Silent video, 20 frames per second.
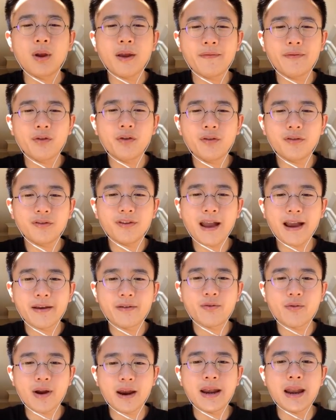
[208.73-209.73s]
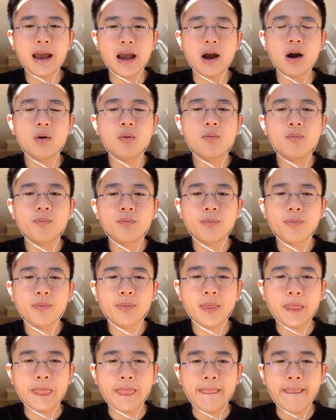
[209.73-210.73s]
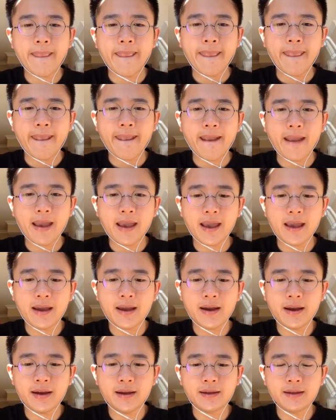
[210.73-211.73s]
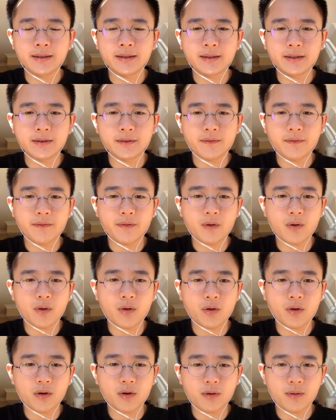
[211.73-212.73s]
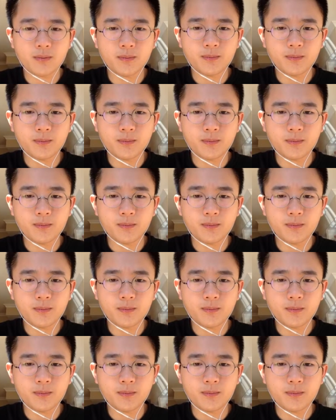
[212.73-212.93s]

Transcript: have two stacks right now, and for